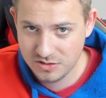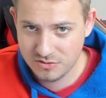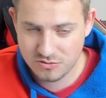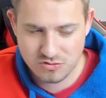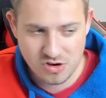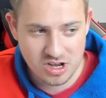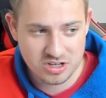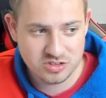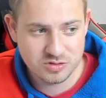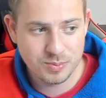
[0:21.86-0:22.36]

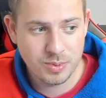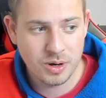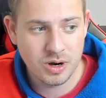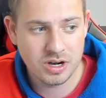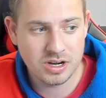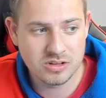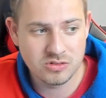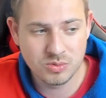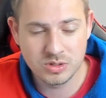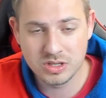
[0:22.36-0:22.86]

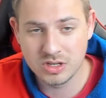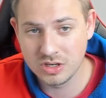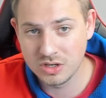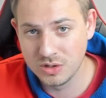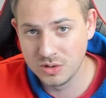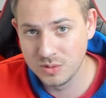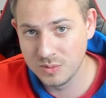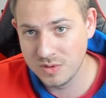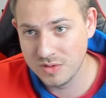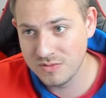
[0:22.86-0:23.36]
Frostspark is what they're
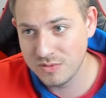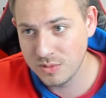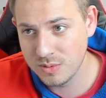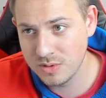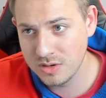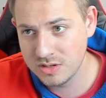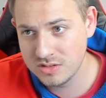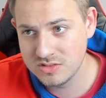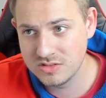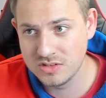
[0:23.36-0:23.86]
going with
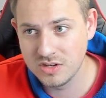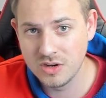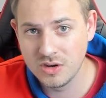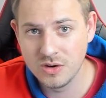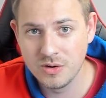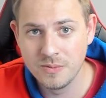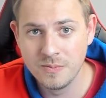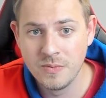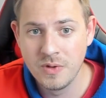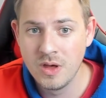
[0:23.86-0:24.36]
forward.
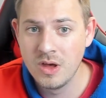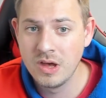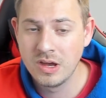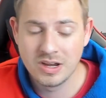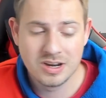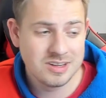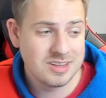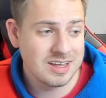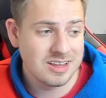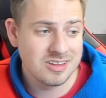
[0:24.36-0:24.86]
So I'm
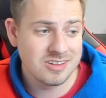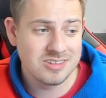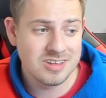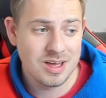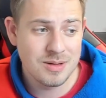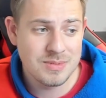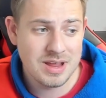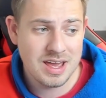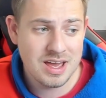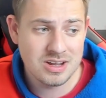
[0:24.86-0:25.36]
going to take this
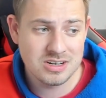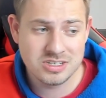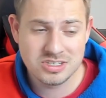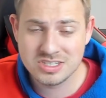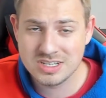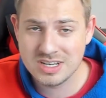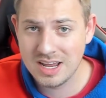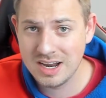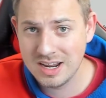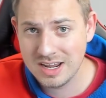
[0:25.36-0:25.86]
time now,
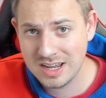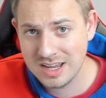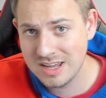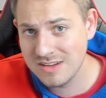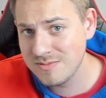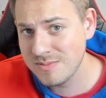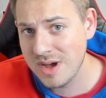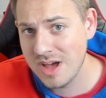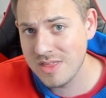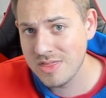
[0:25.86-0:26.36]
just kind of
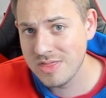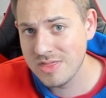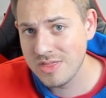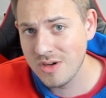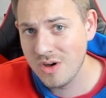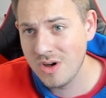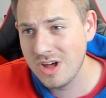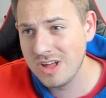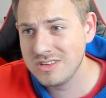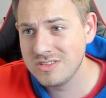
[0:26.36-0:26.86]
give my
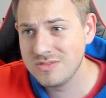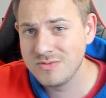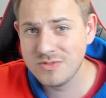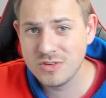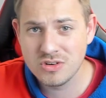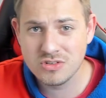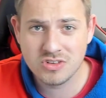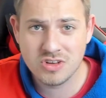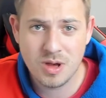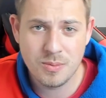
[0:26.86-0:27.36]
thoughts,
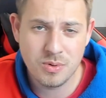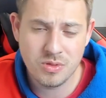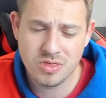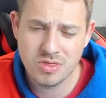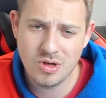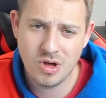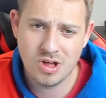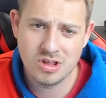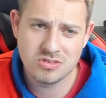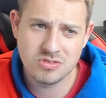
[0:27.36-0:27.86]
first couple
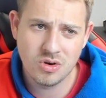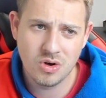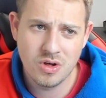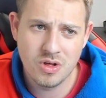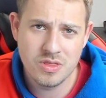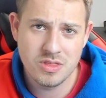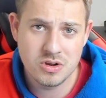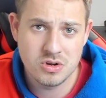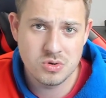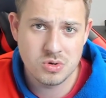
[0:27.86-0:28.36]
thoughts
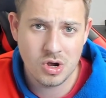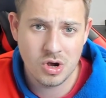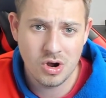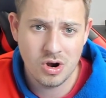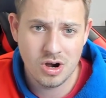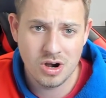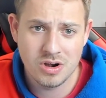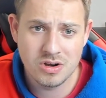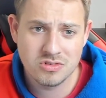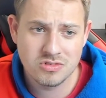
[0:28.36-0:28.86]
on the new
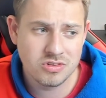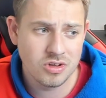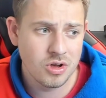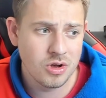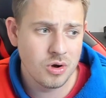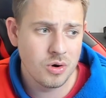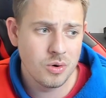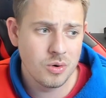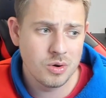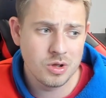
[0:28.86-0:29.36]
card.
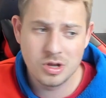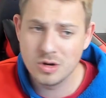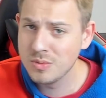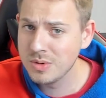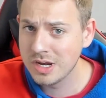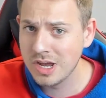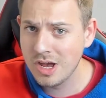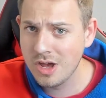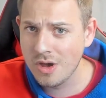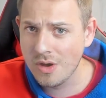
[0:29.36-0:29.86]
So here we
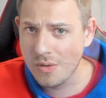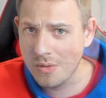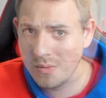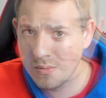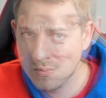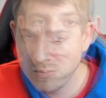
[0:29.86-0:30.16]
go.